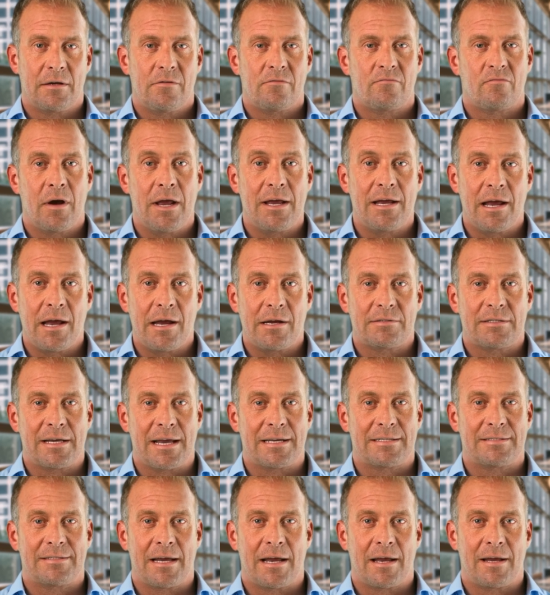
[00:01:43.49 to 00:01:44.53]
Regular
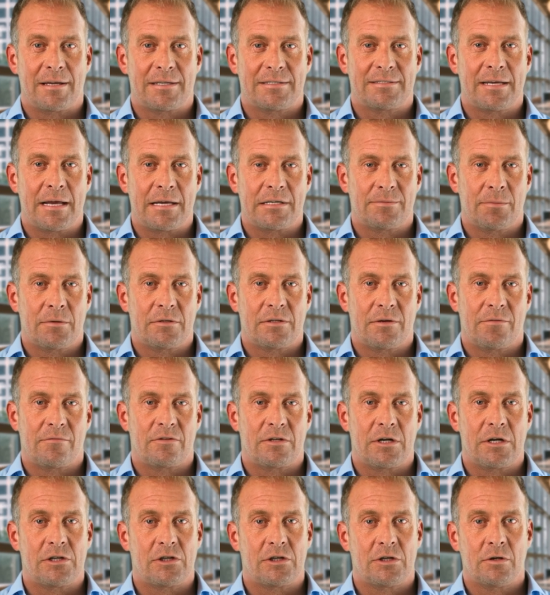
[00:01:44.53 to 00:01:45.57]
testing and assessment of
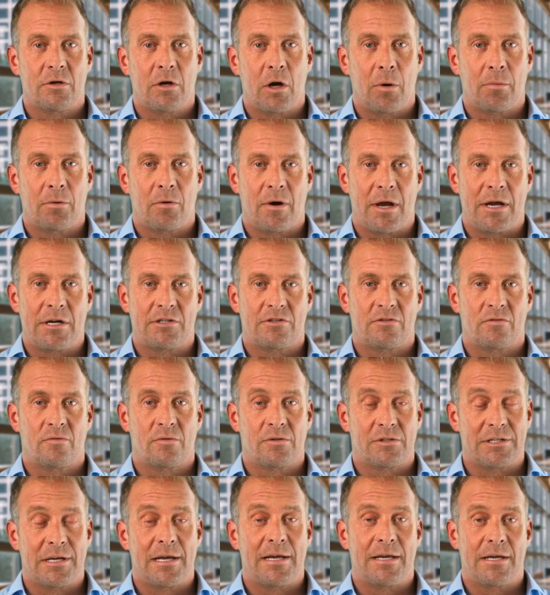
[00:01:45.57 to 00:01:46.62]
digital operational
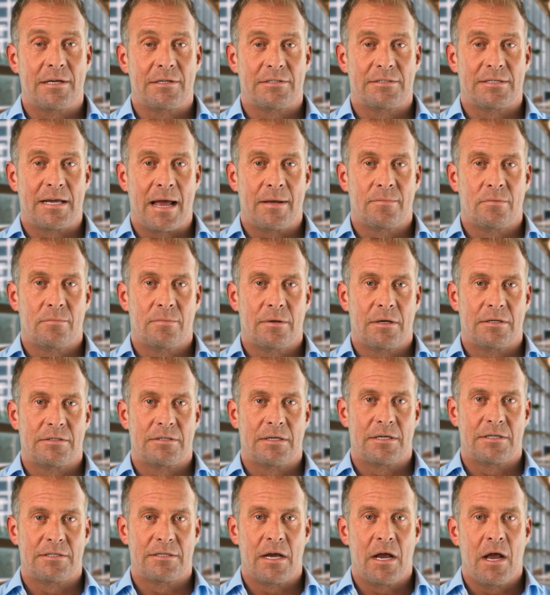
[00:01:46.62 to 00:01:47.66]
resilience
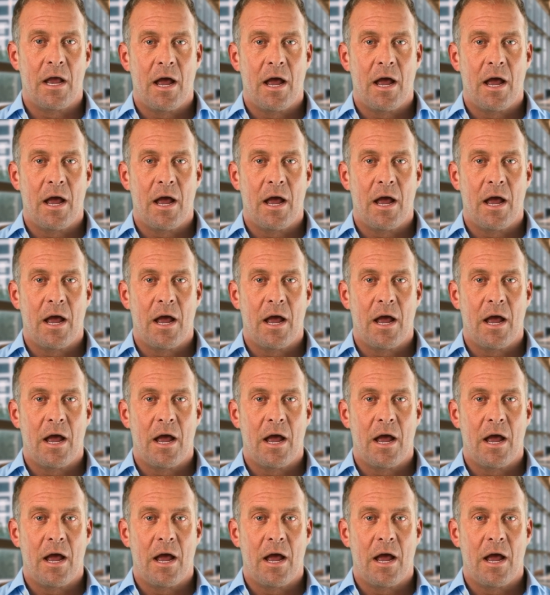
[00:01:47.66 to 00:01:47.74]
capabilities